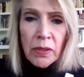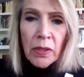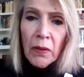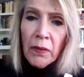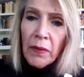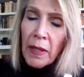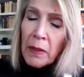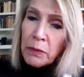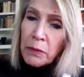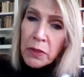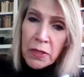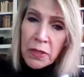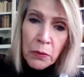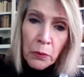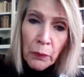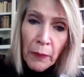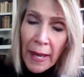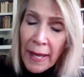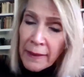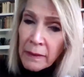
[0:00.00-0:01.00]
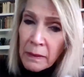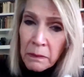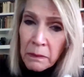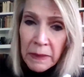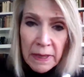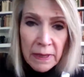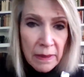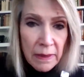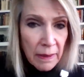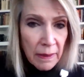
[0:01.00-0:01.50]
Are they just
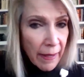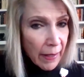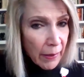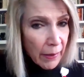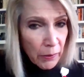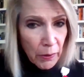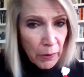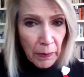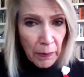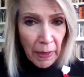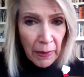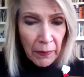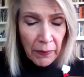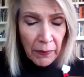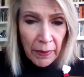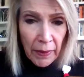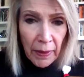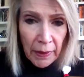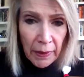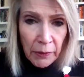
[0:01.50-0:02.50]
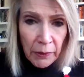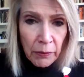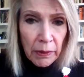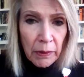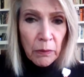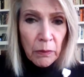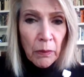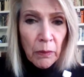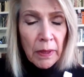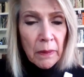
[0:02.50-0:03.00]
randomly scattered around the country?
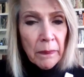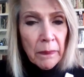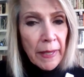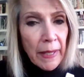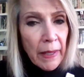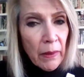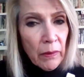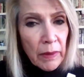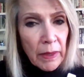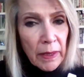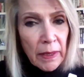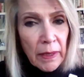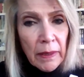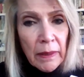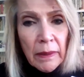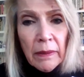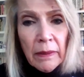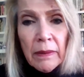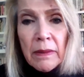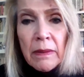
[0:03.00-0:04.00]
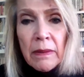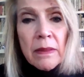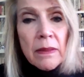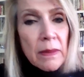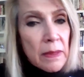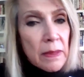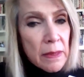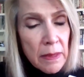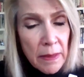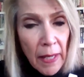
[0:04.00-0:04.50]
What about in the
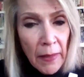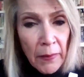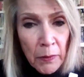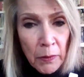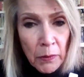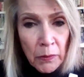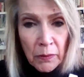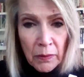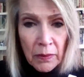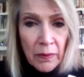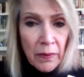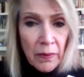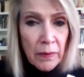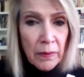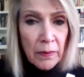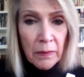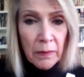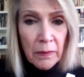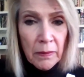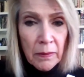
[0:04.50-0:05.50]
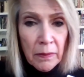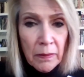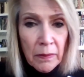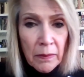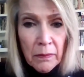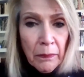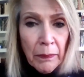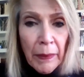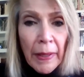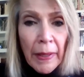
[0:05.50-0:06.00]
Southern
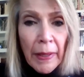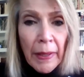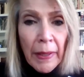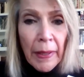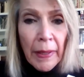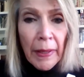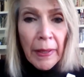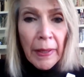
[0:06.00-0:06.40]
belt?